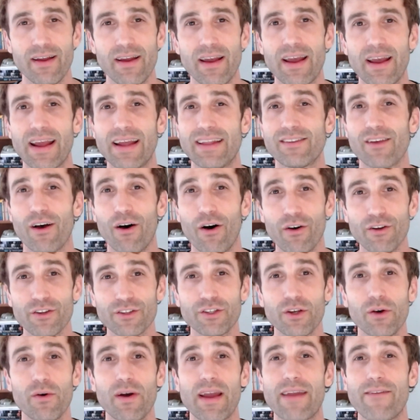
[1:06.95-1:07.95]
It's
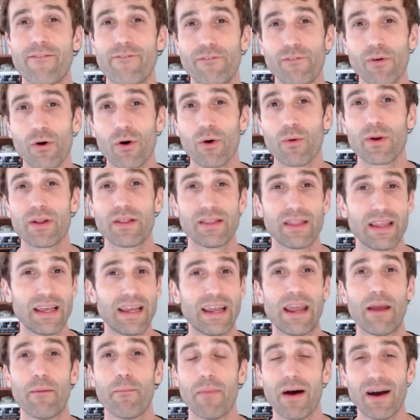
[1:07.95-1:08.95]
also a
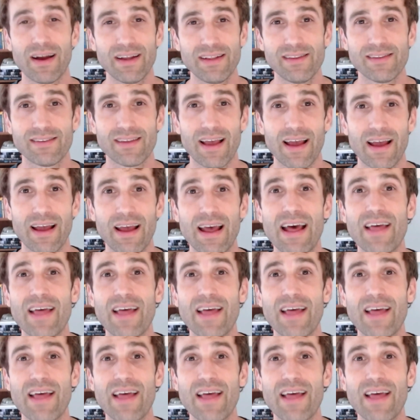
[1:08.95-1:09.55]
forward-thinking mindset